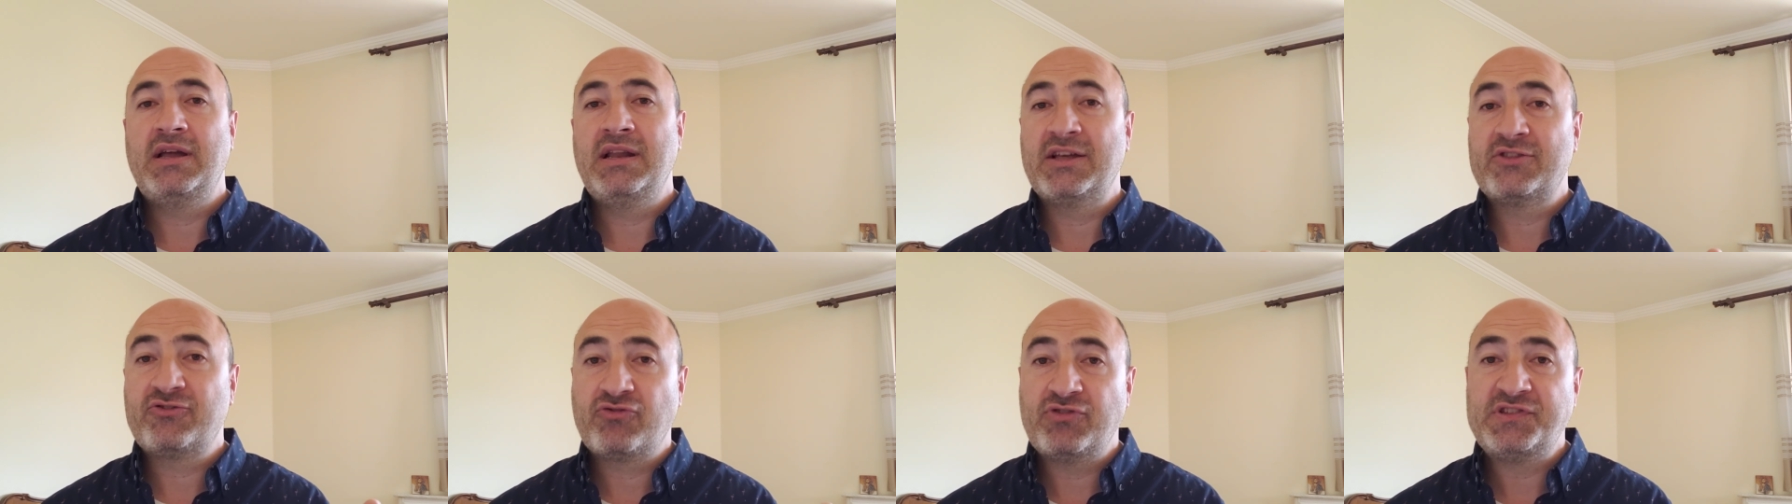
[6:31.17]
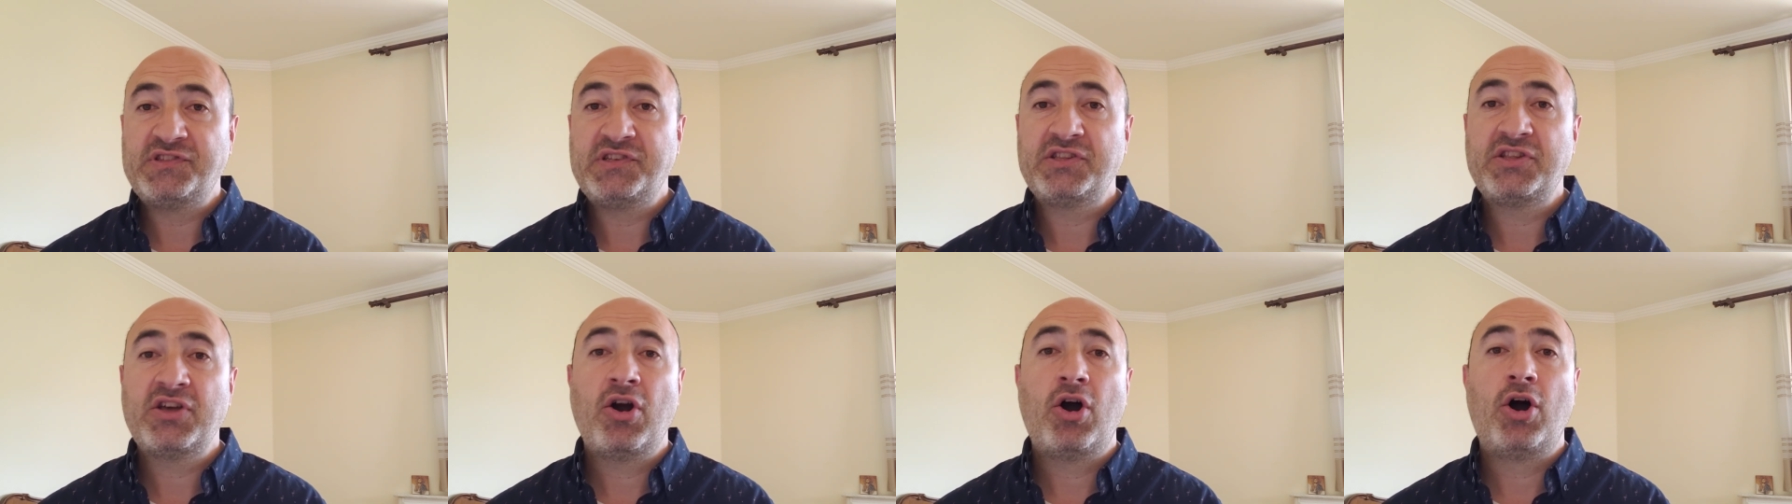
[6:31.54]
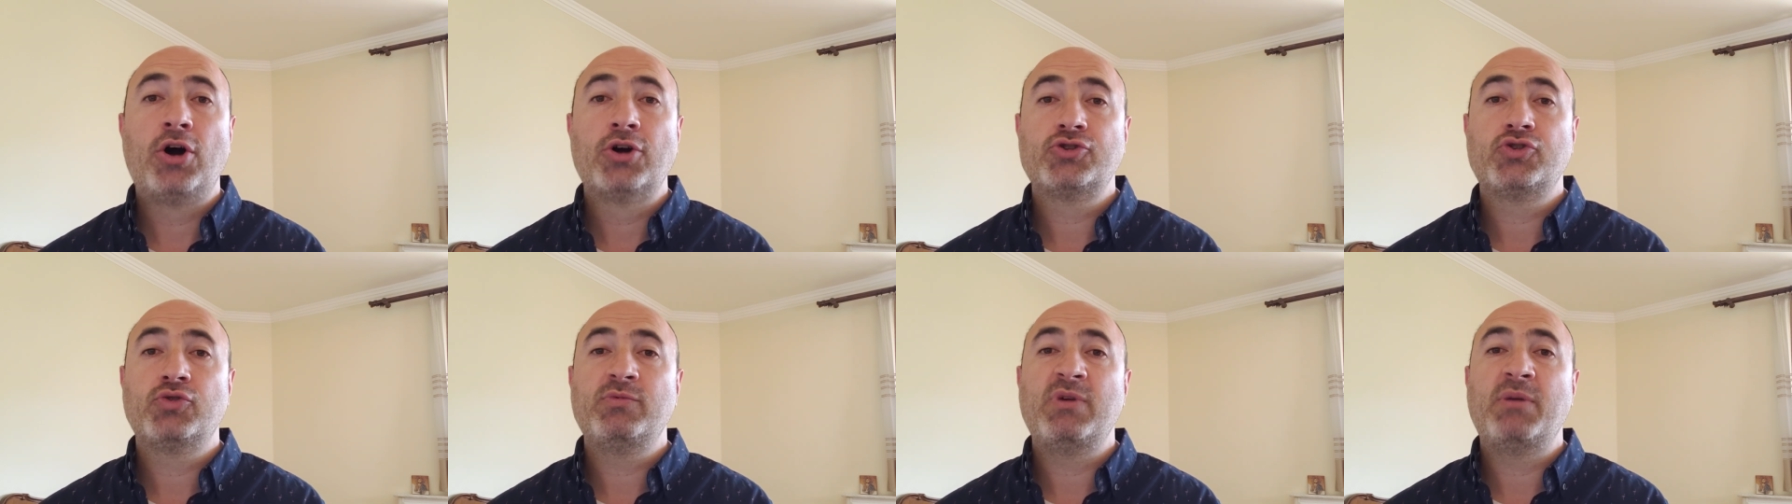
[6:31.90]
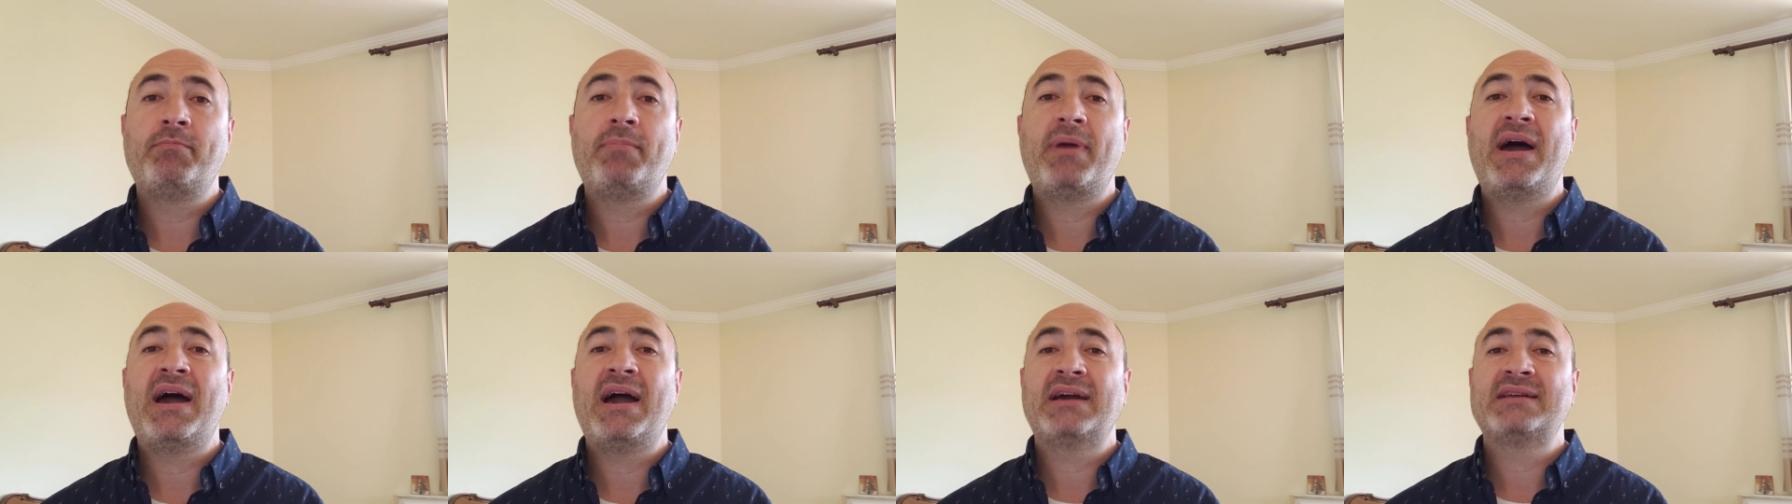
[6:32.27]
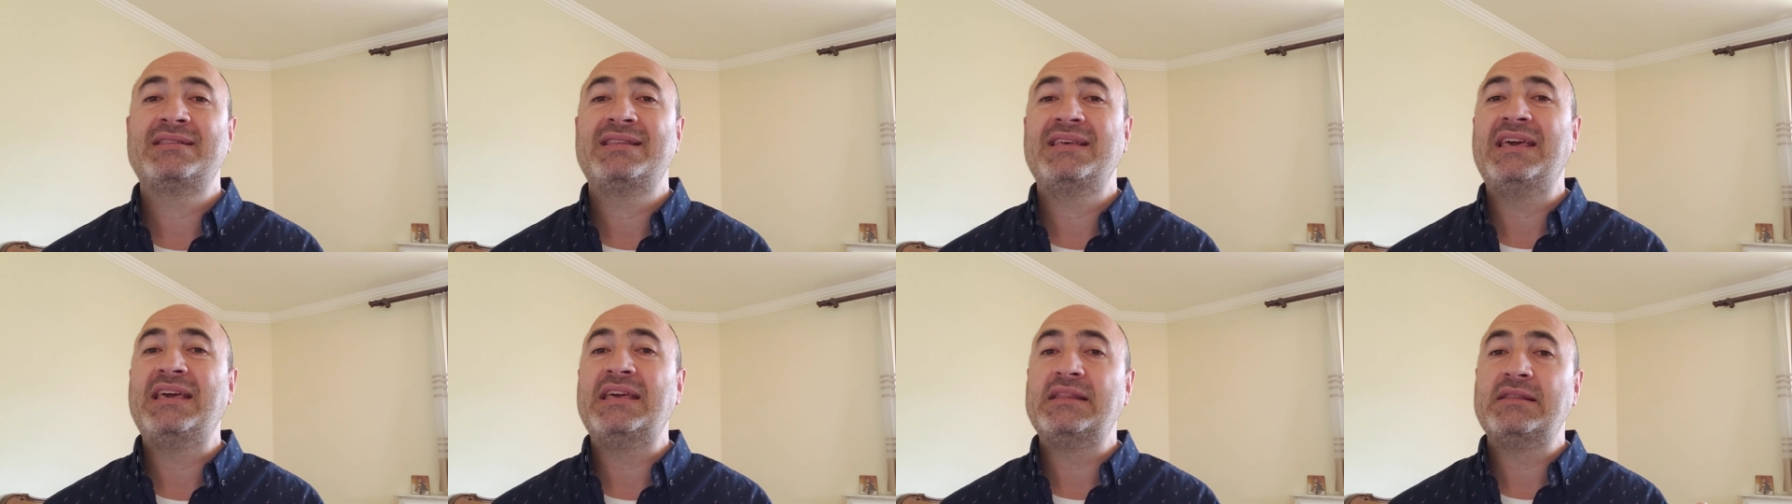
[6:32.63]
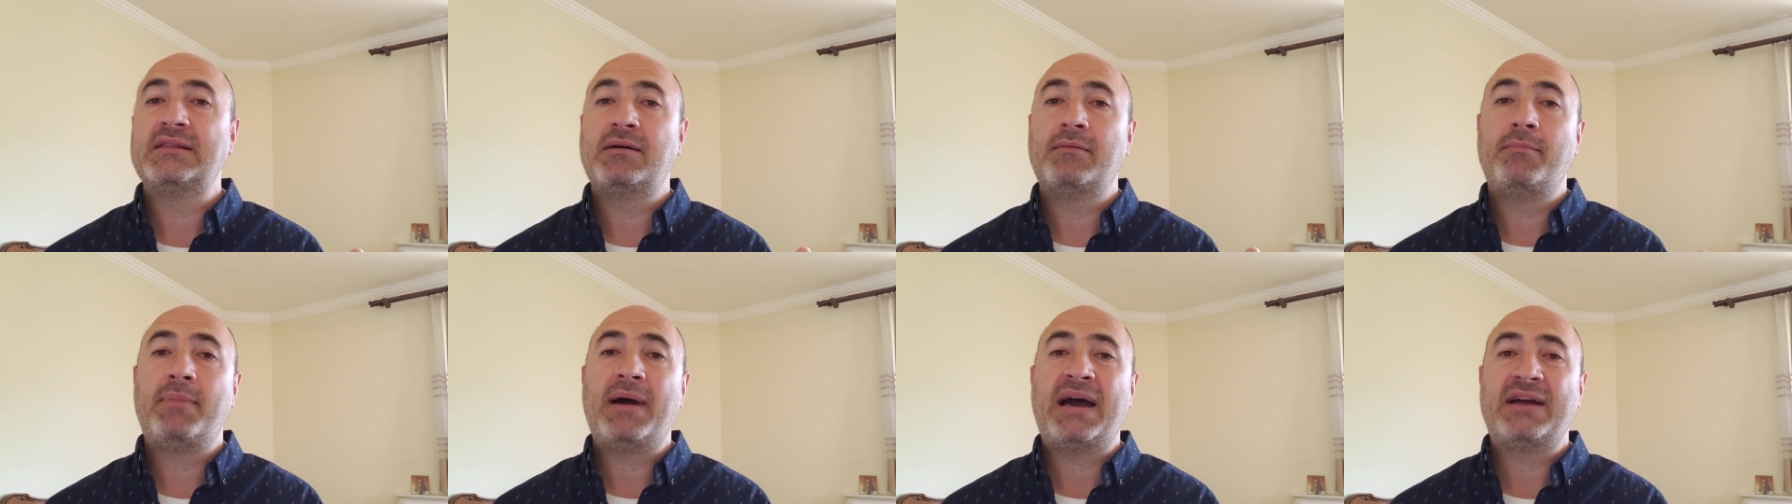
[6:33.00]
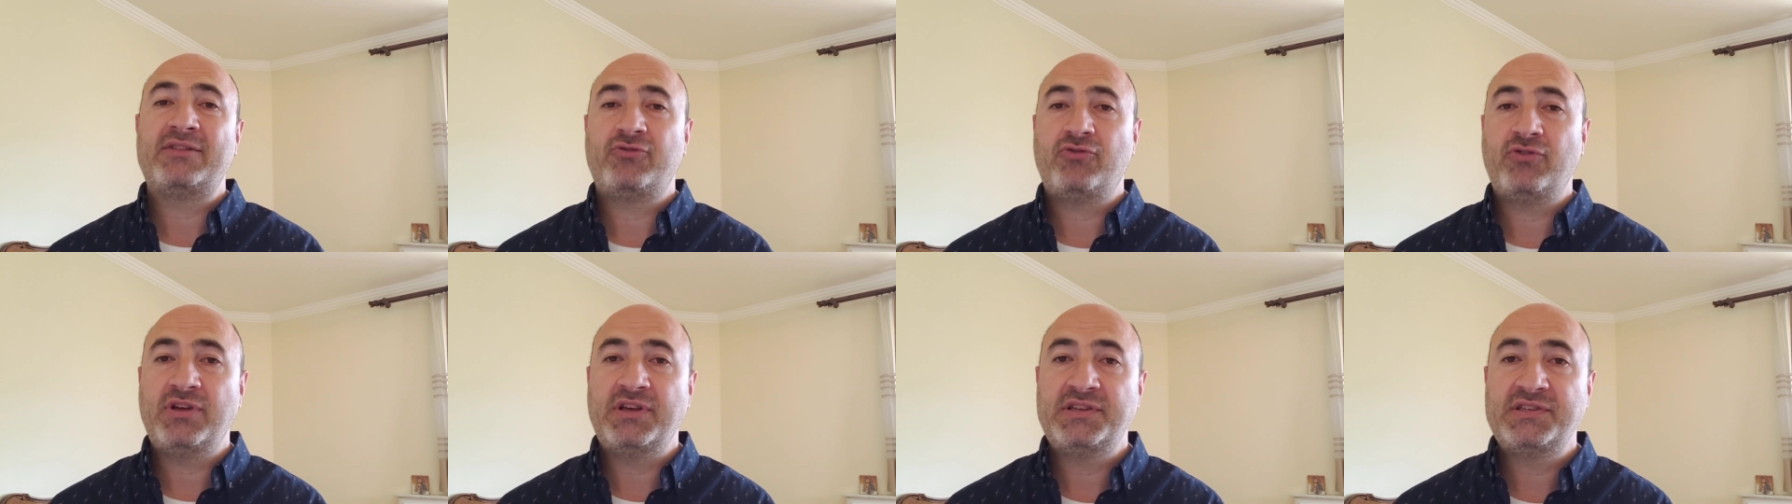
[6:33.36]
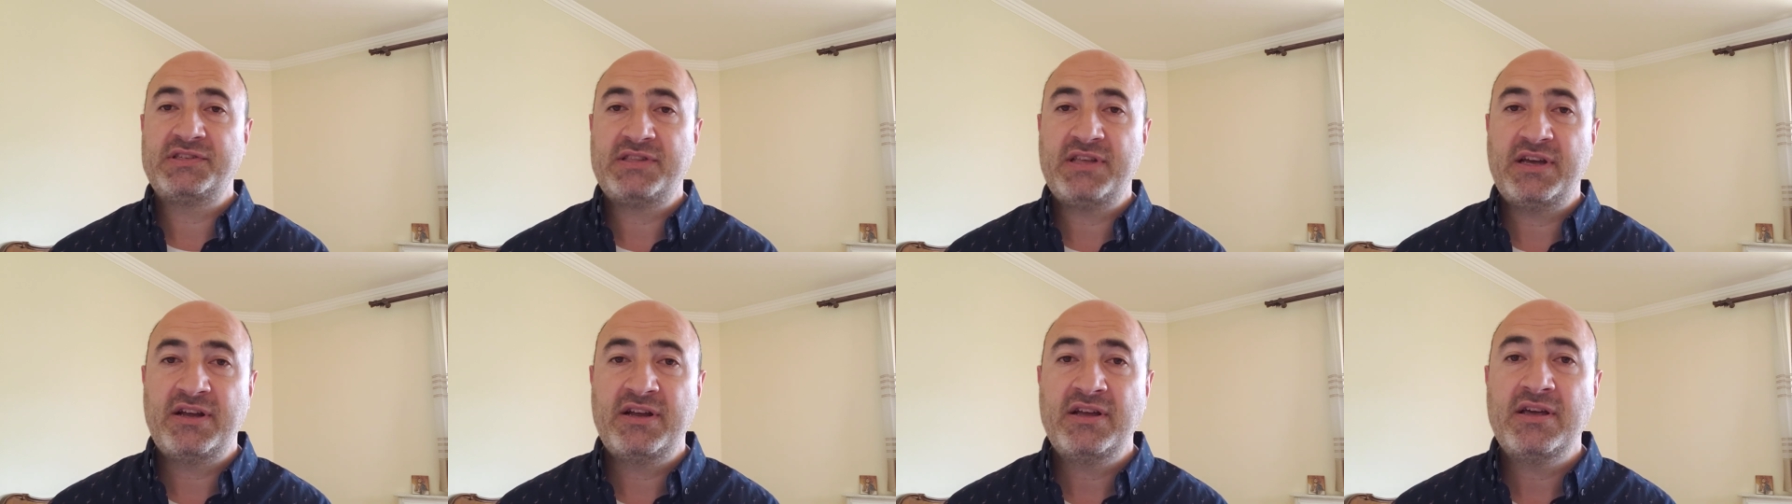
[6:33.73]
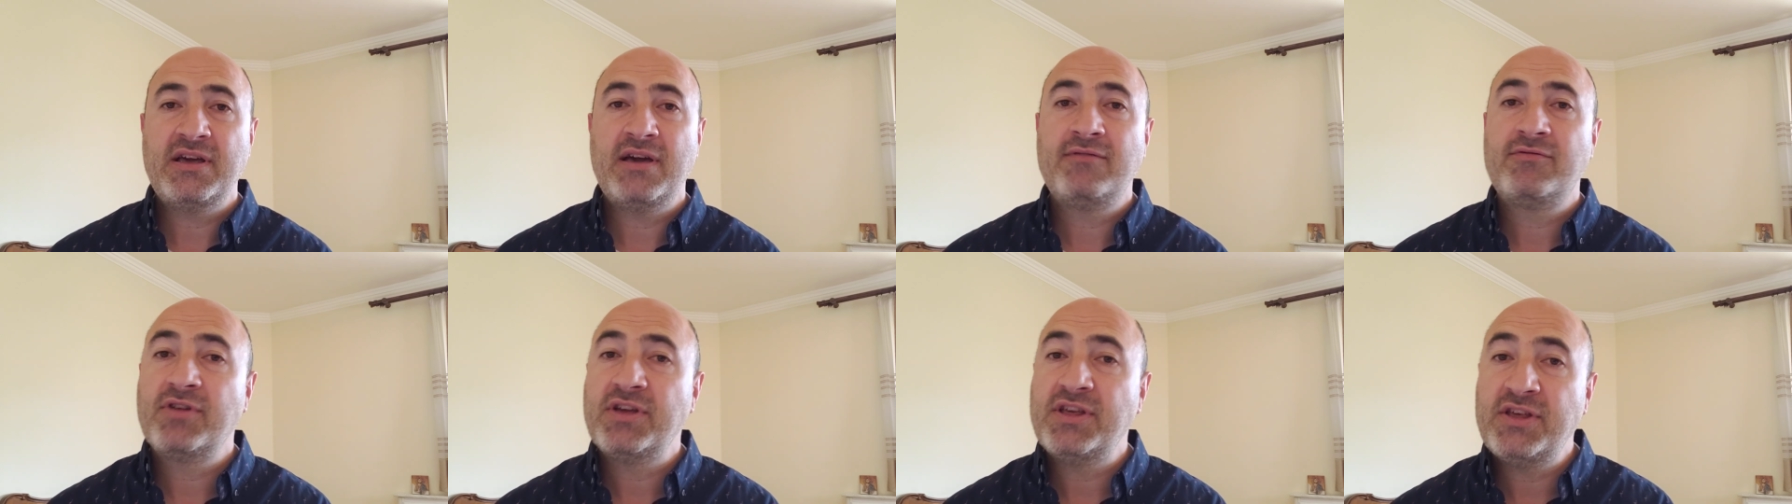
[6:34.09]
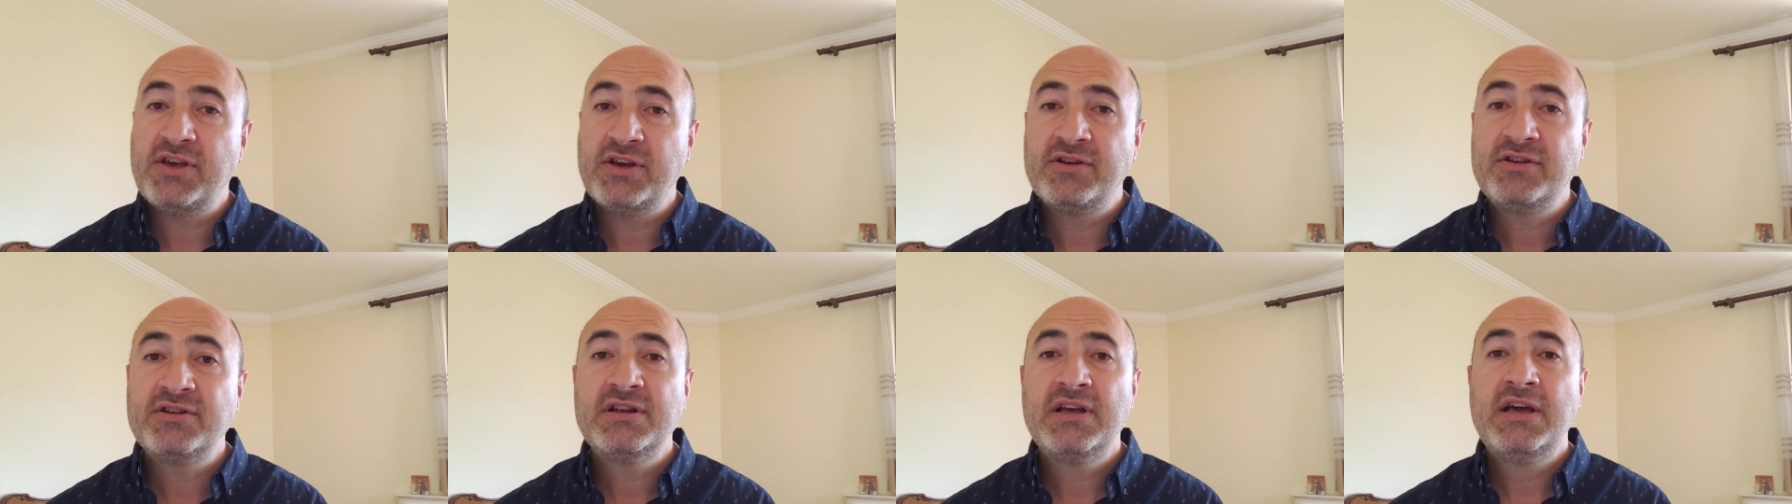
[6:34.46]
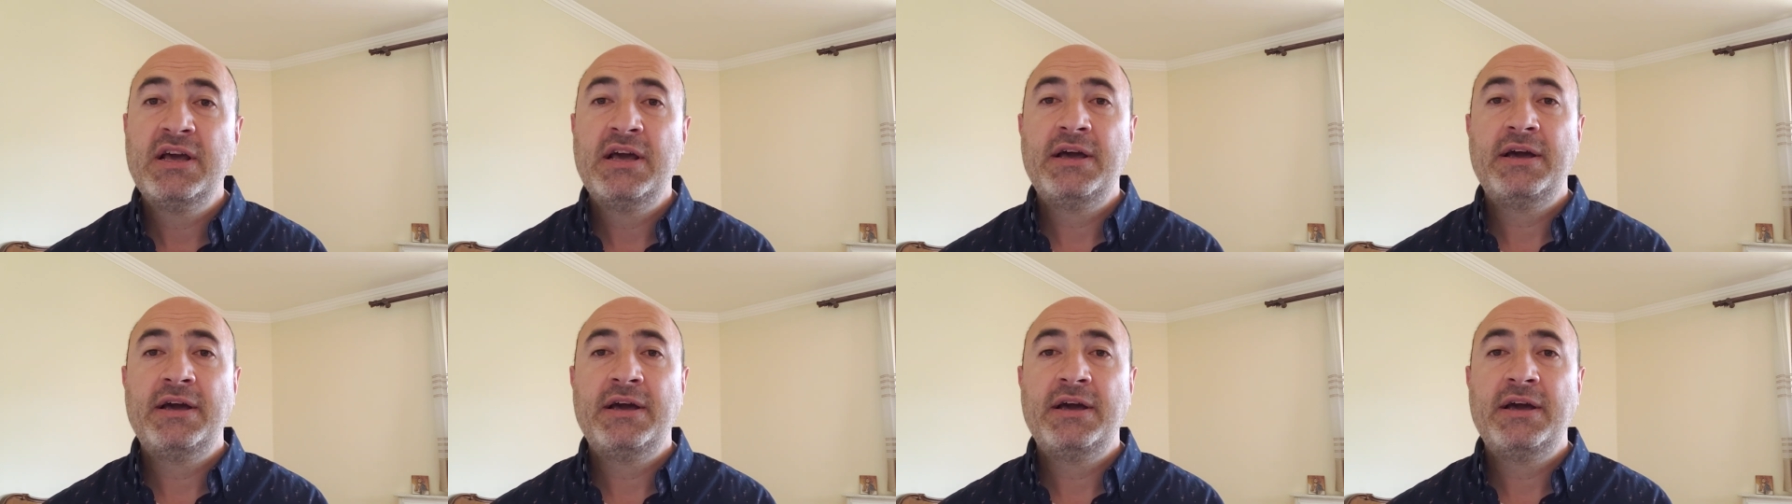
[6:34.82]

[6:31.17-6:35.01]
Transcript: electricity are to be packed in the batteries there every year.